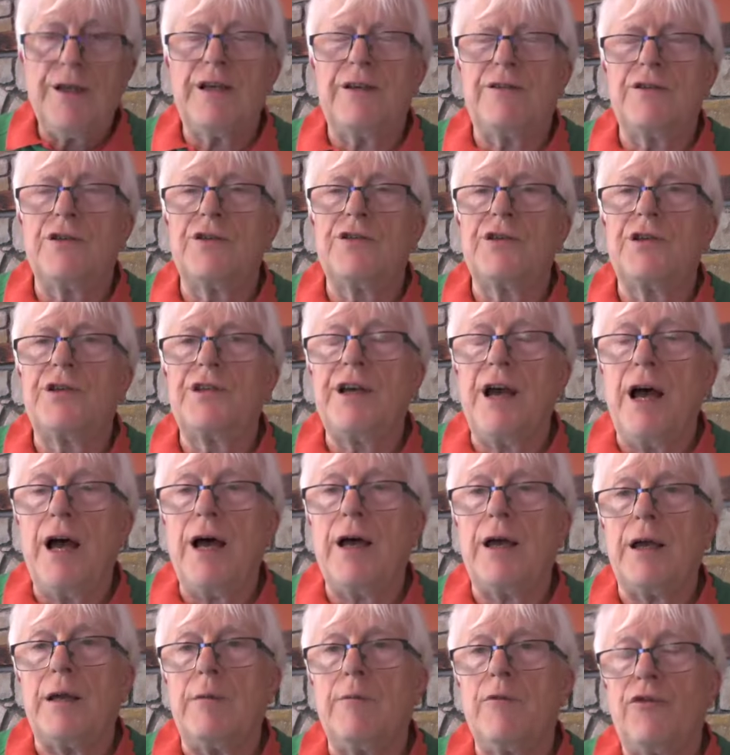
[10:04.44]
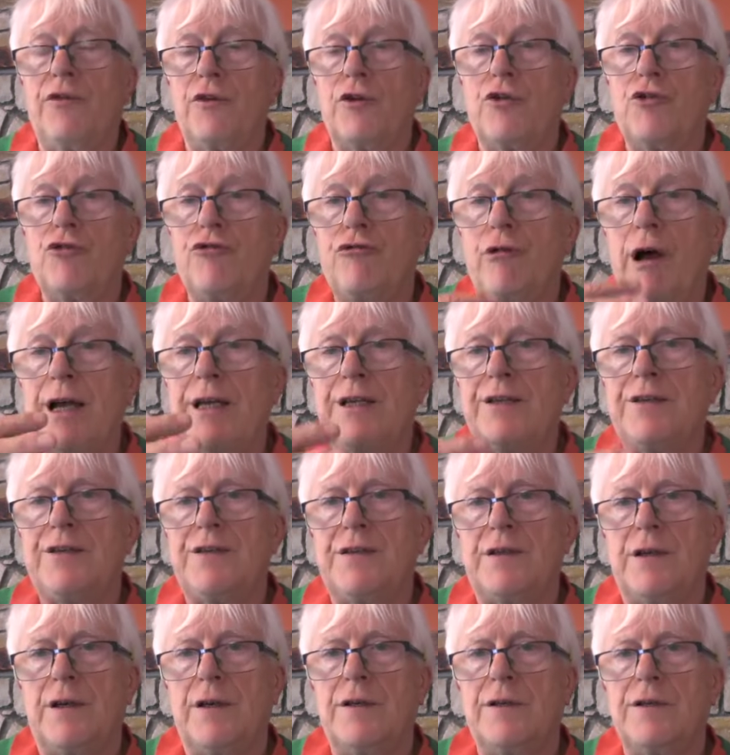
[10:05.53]
this as a time for
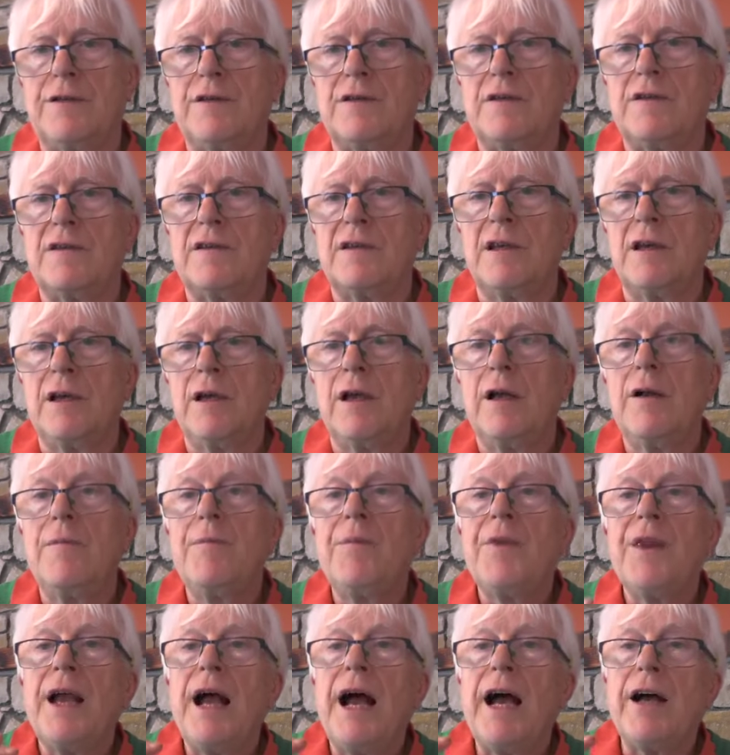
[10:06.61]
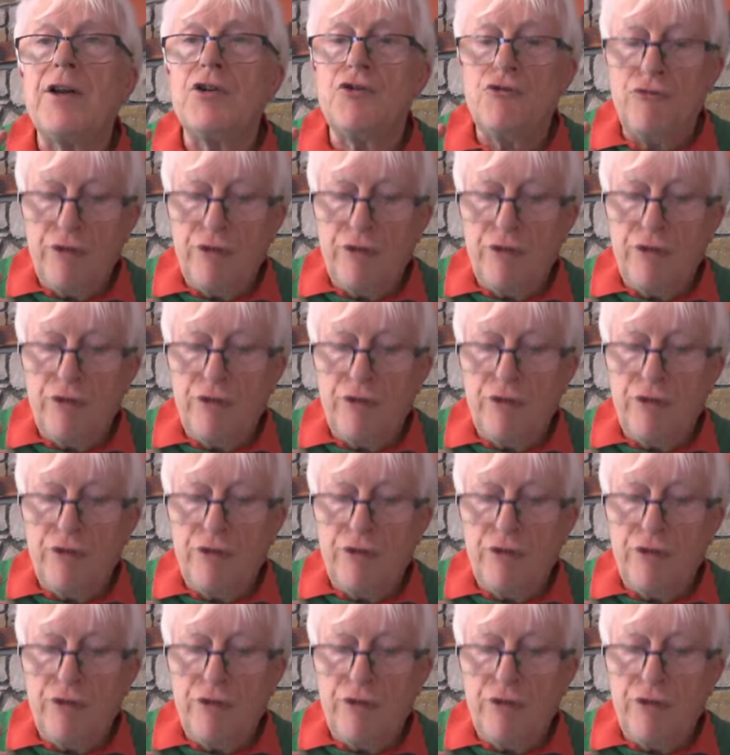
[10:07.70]
crisis and